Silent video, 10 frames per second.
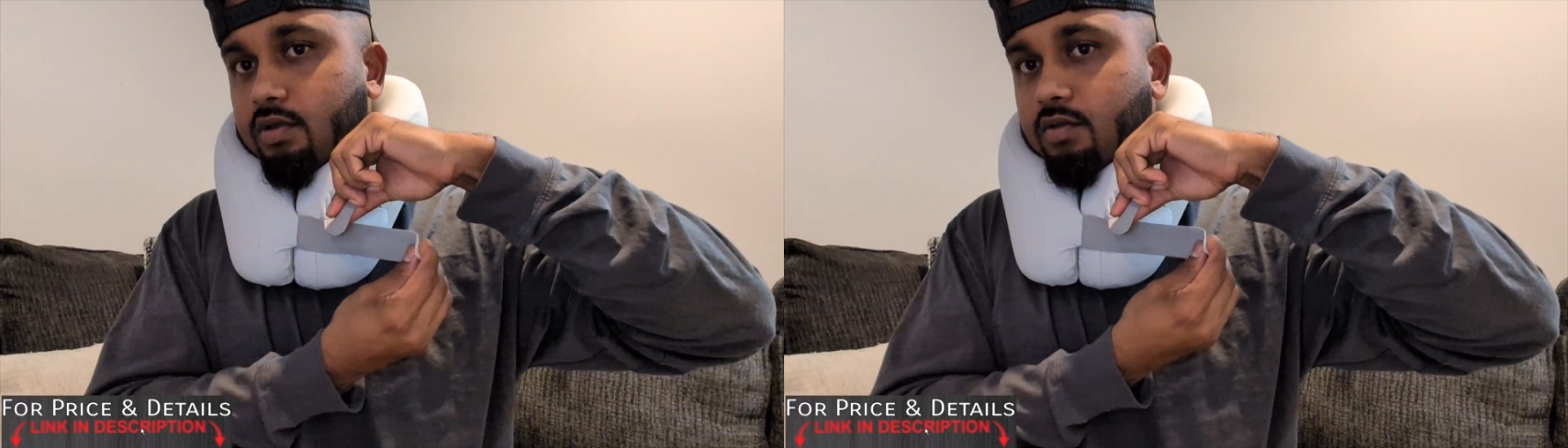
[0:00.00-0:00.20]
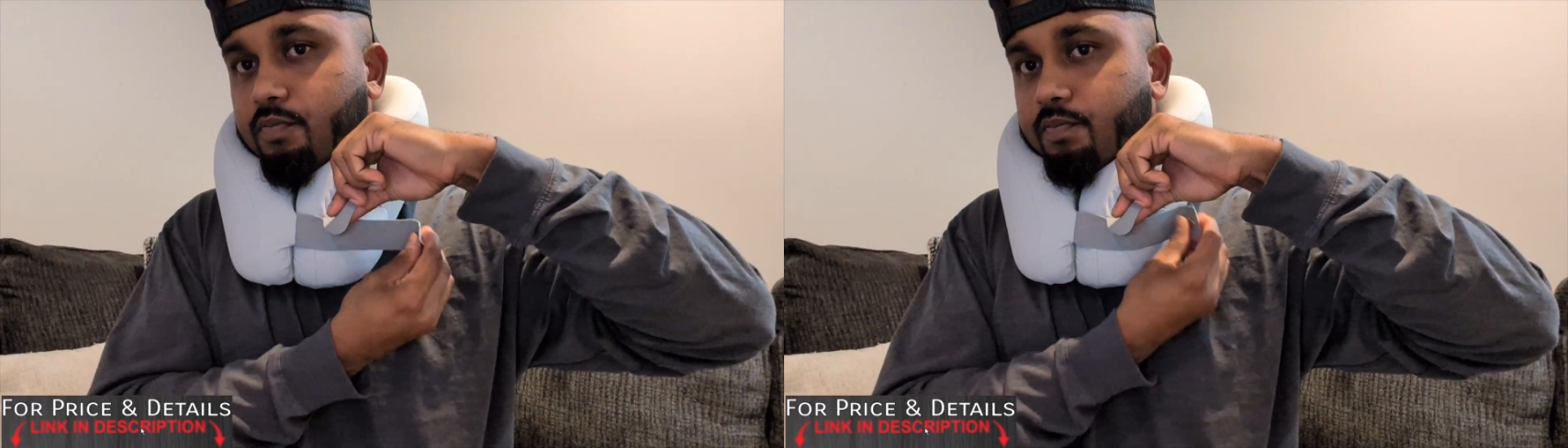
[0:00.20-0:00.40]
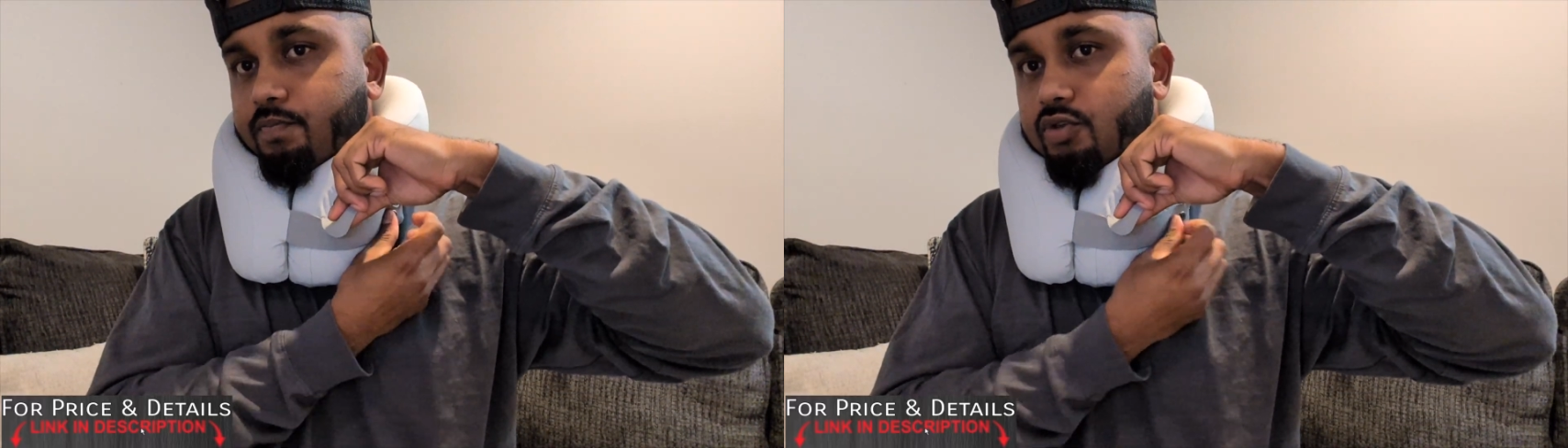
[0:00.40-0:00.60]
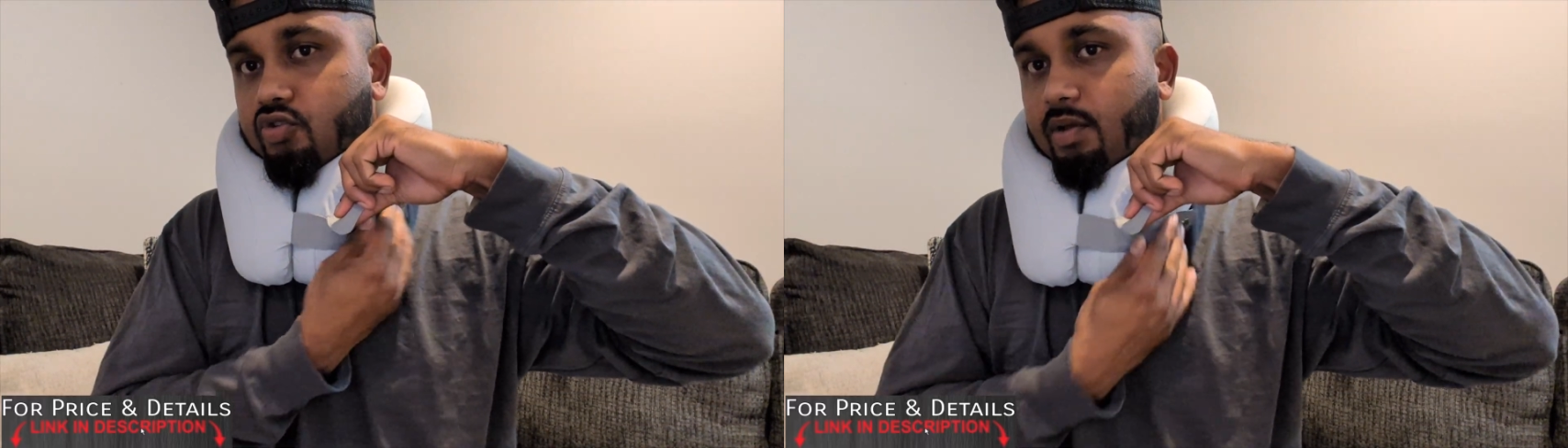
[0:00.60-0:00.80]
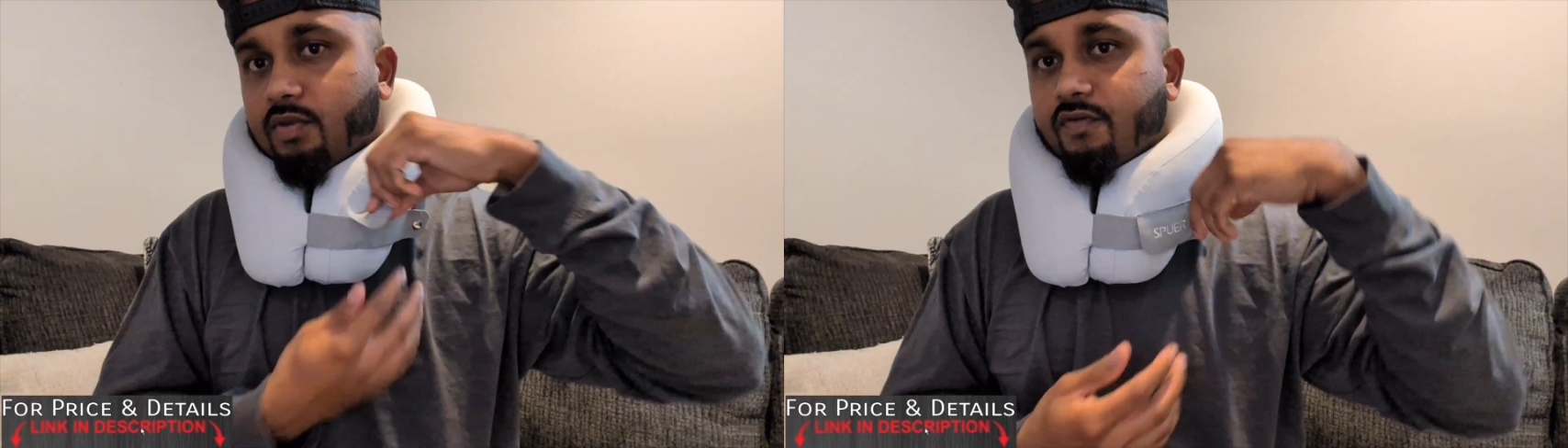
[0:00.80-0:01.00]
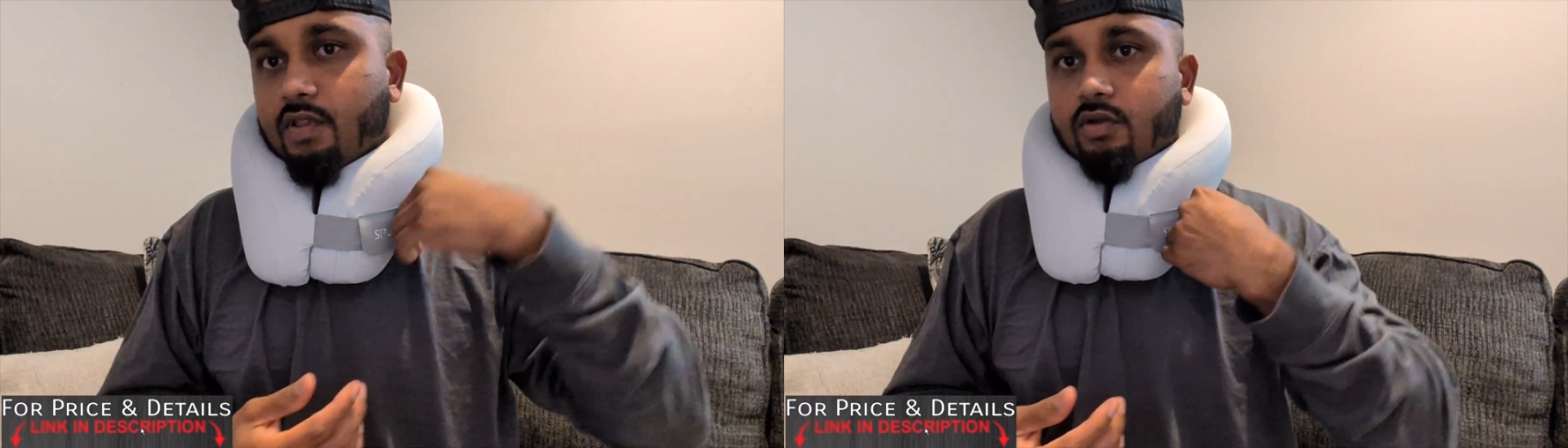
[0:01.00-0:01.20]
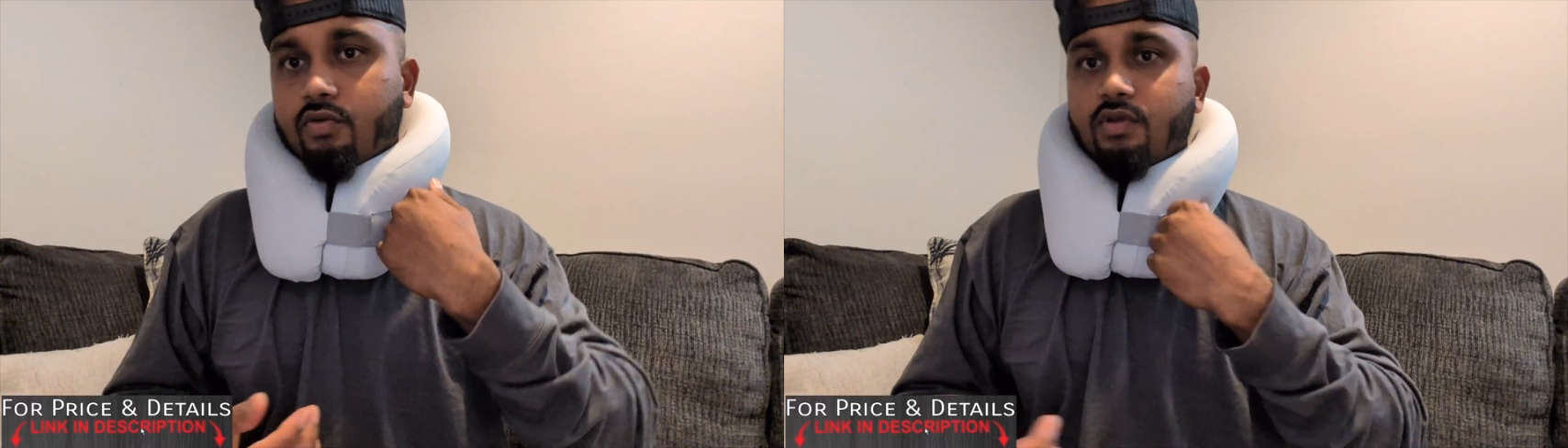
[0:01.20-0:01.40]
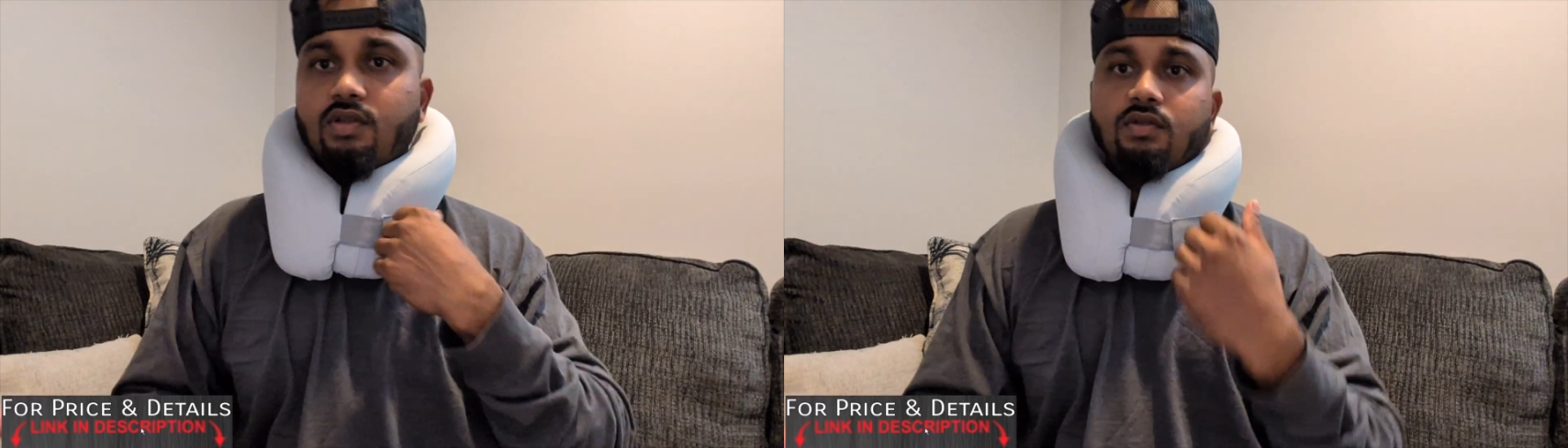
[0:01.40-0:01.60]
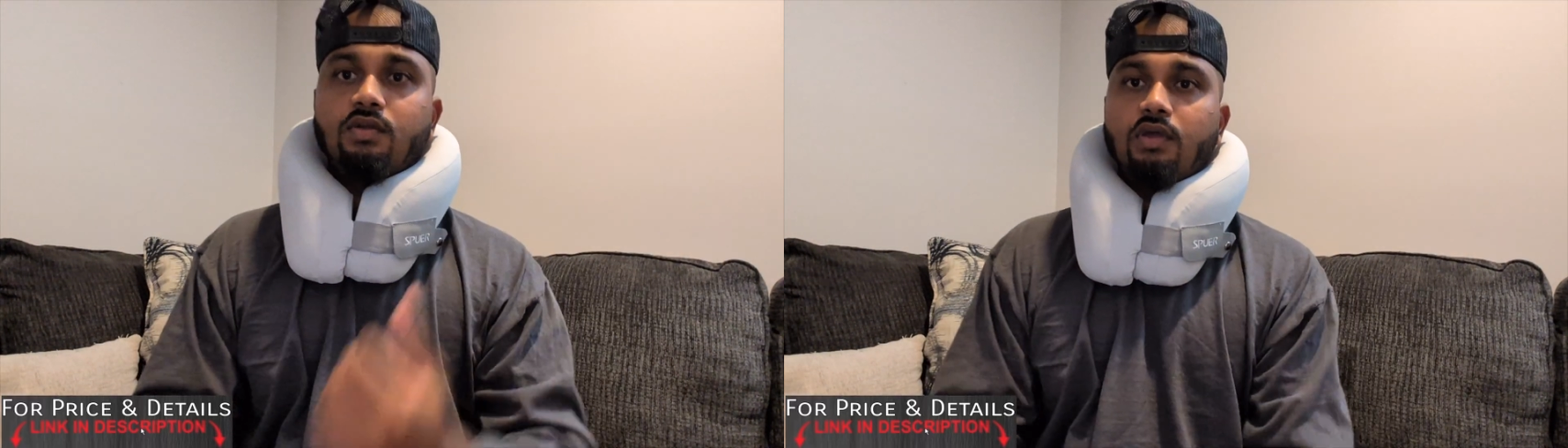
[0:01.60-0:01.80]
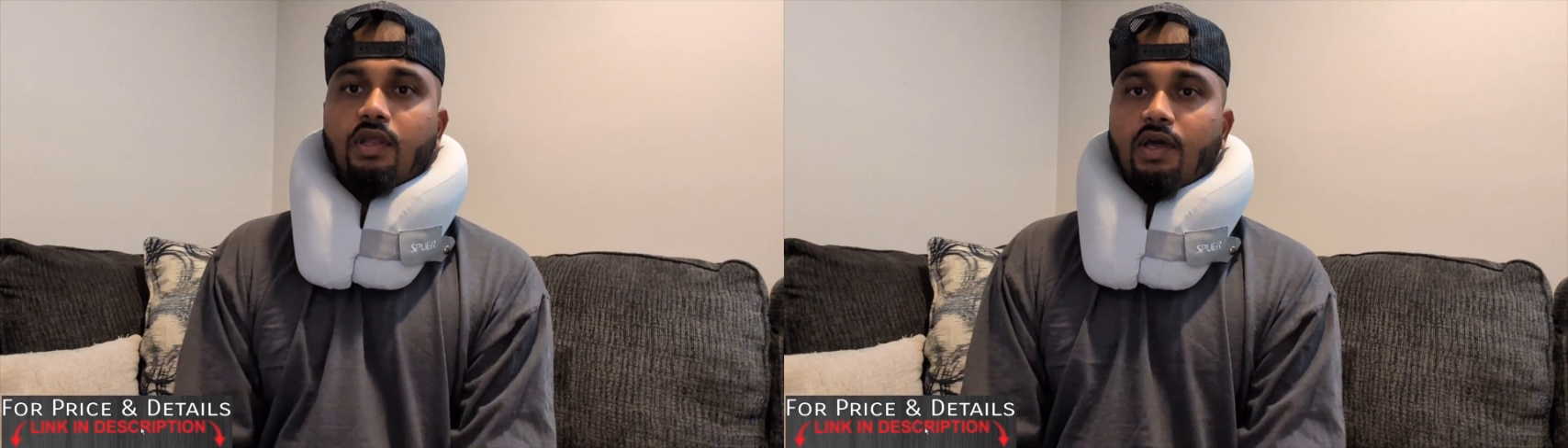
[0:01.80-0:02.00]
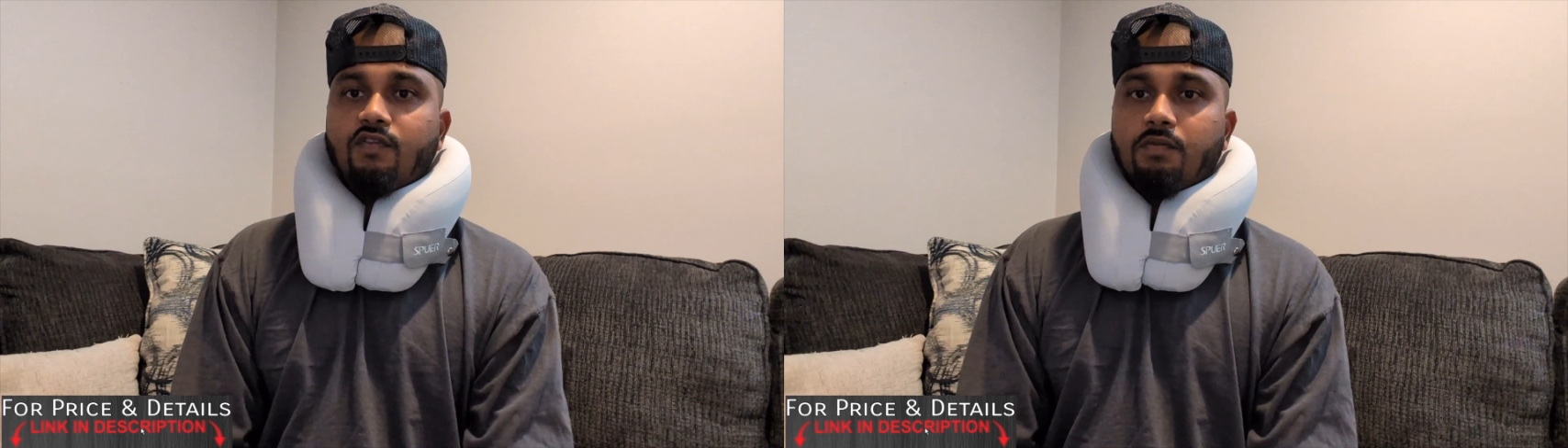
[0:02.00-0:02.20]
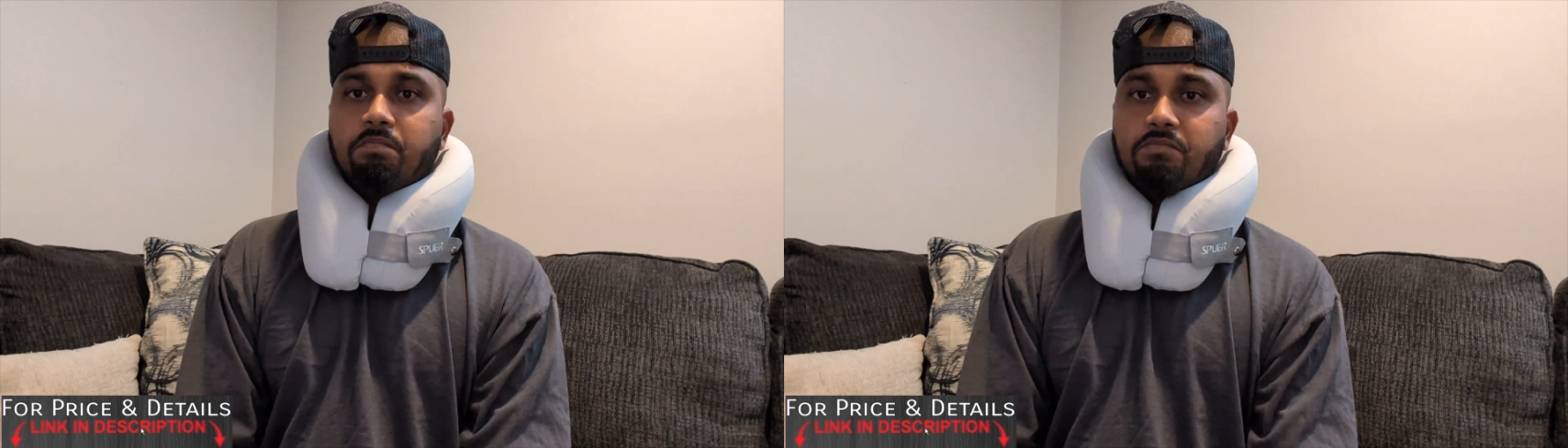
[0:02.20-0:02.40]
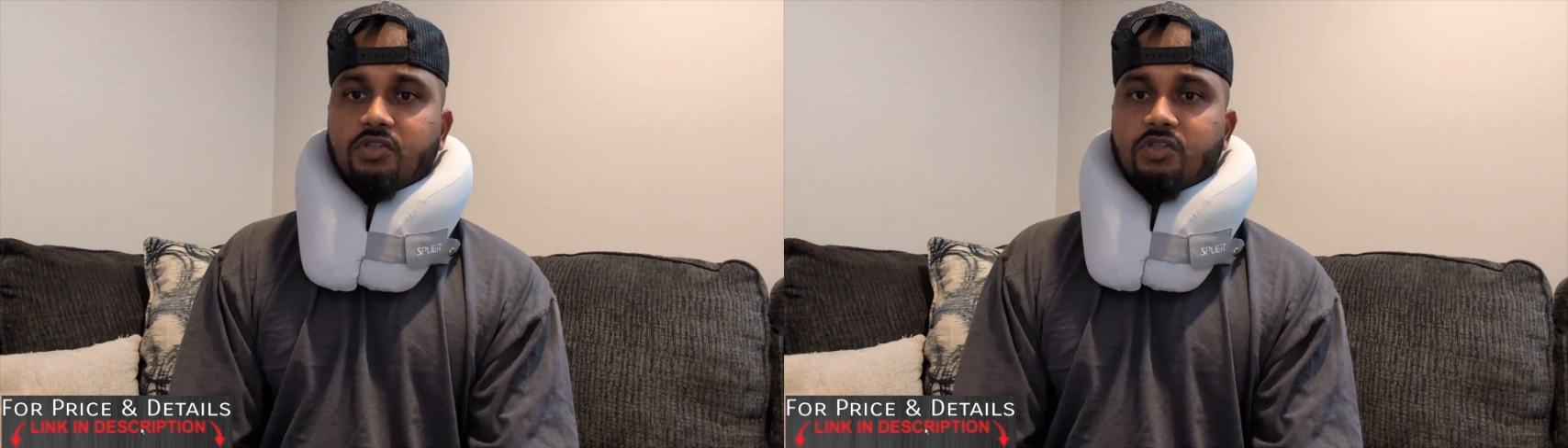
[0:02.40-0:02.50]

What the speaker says: you strap the Velcro in, and that's it.